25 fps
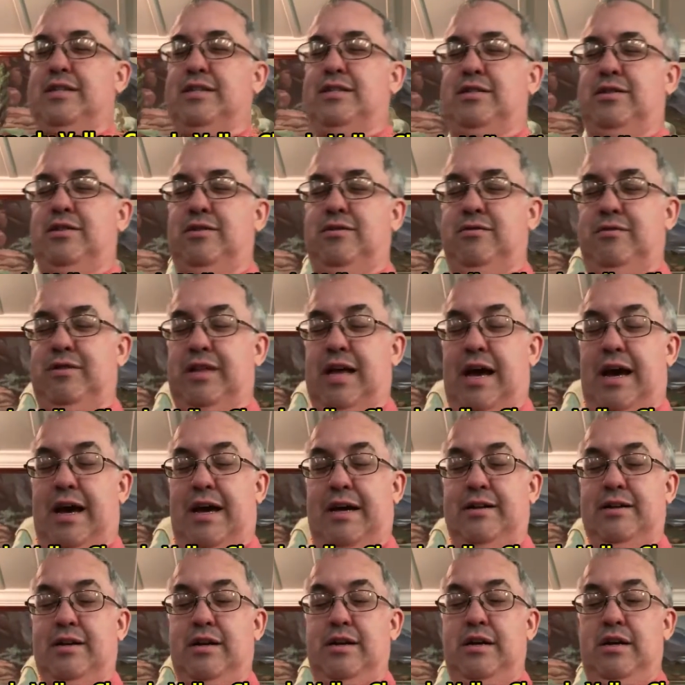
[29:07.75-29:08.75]
us to
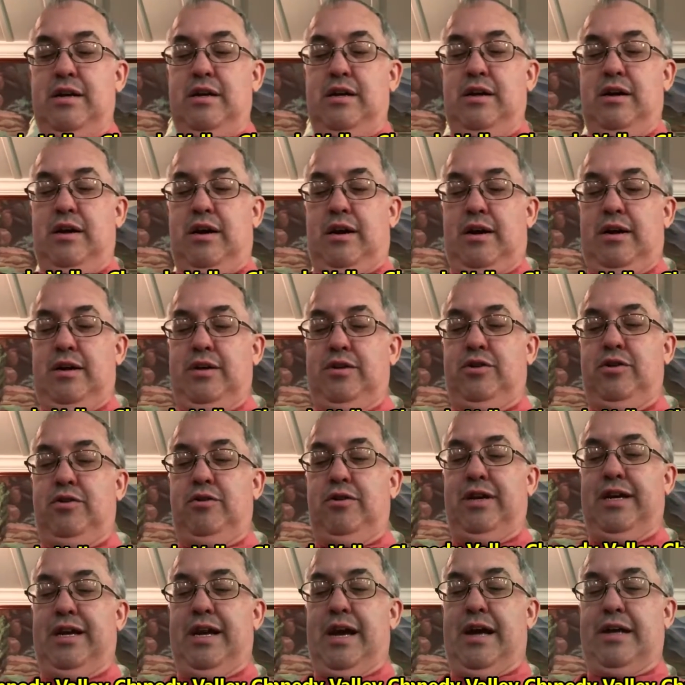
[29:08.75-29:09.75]
that uh,
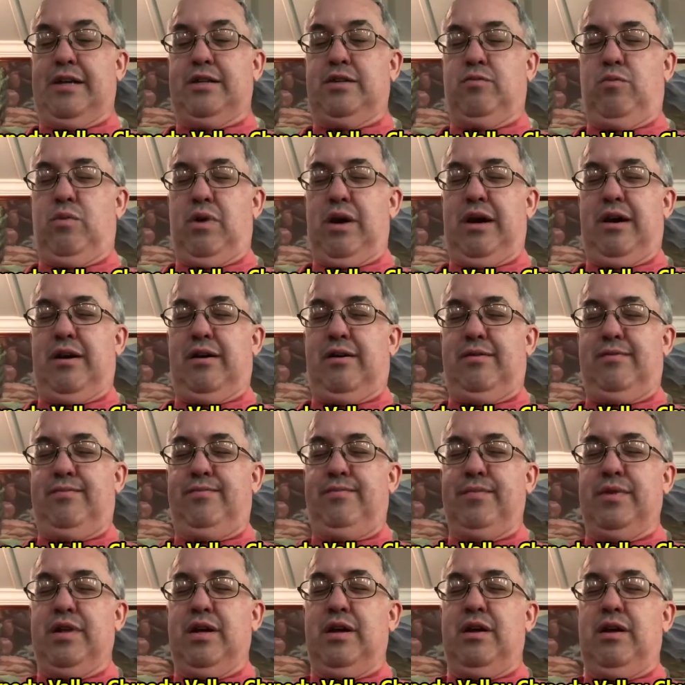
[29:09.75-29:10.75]
duty as
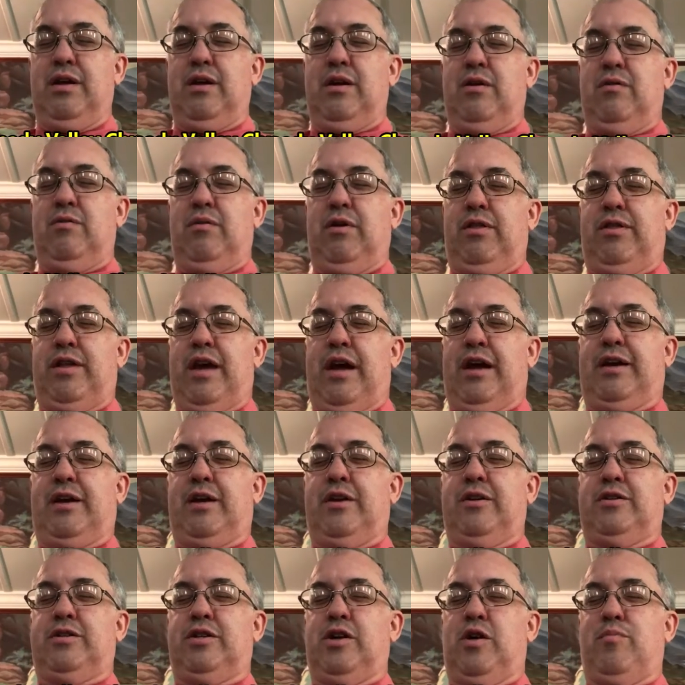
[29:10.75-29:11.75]
well. We
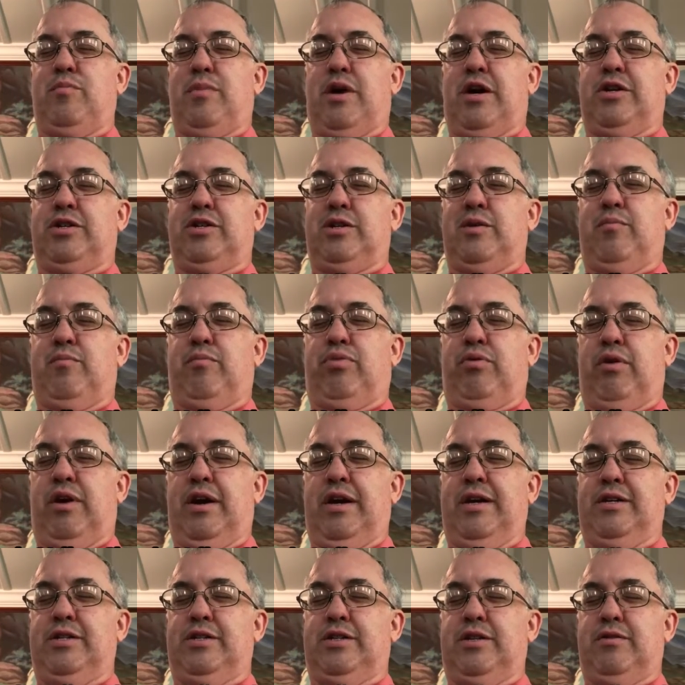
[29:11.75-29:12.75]
thank you so much and
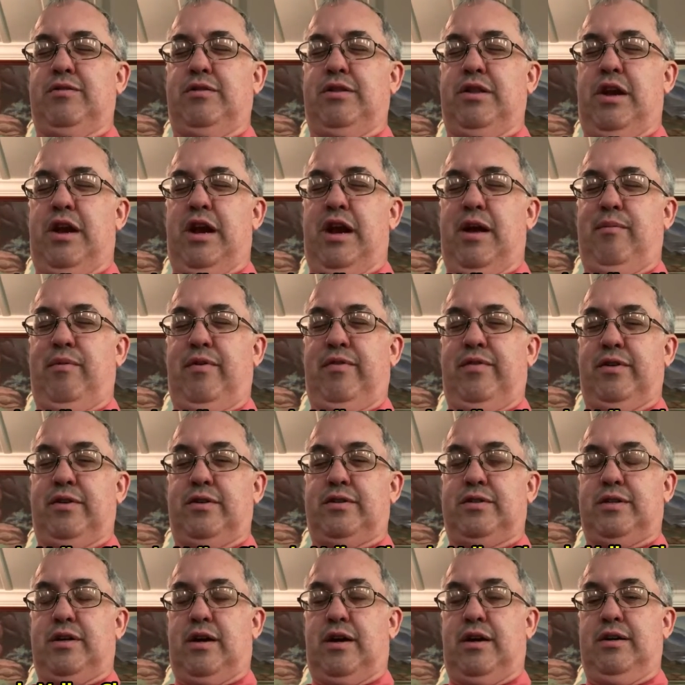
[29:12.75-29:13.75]
praise you in the name of
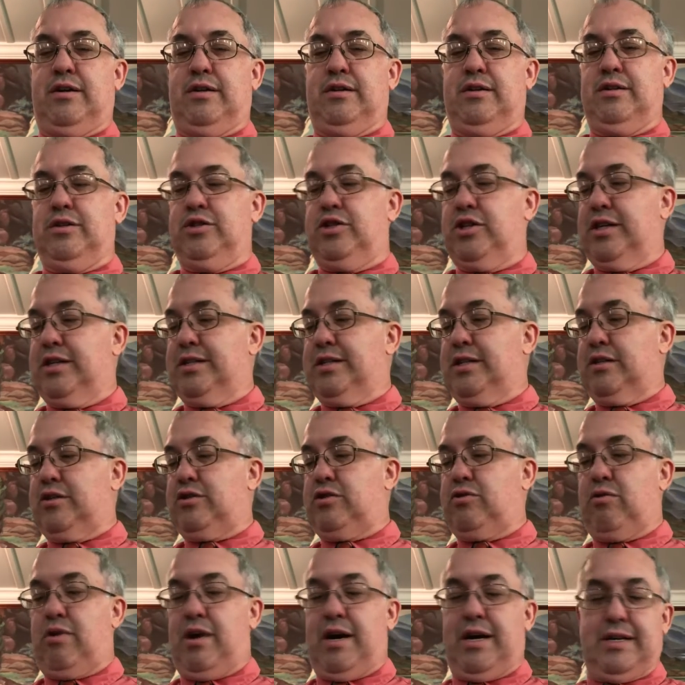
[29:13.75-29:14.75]
your Son,
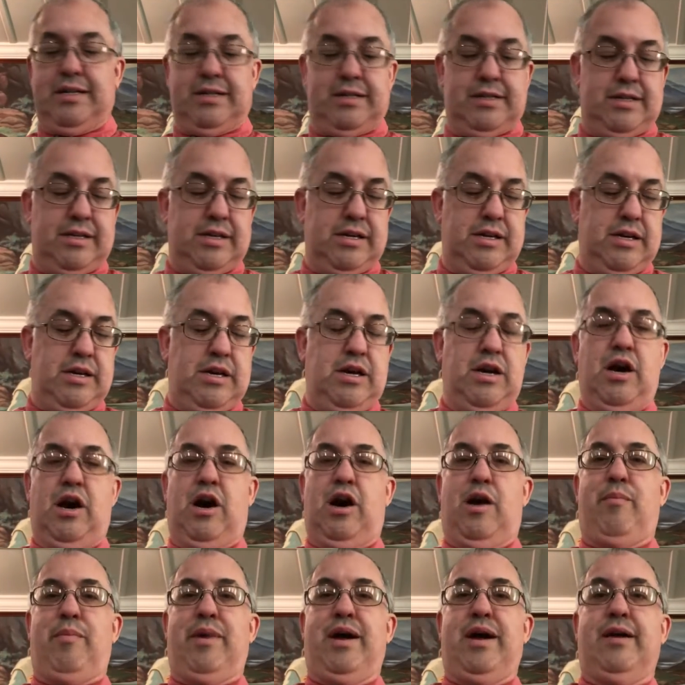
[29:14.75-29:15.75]
Jesus Christ.
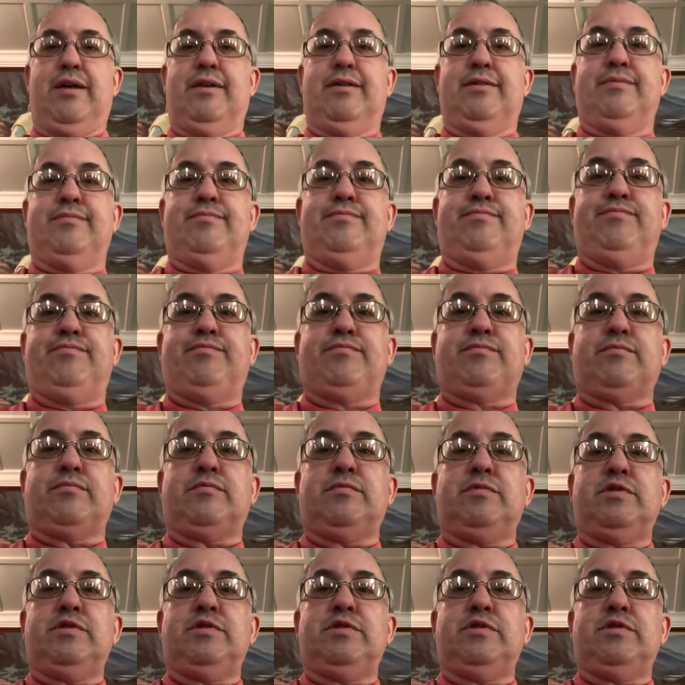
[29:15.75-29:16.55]
Amen.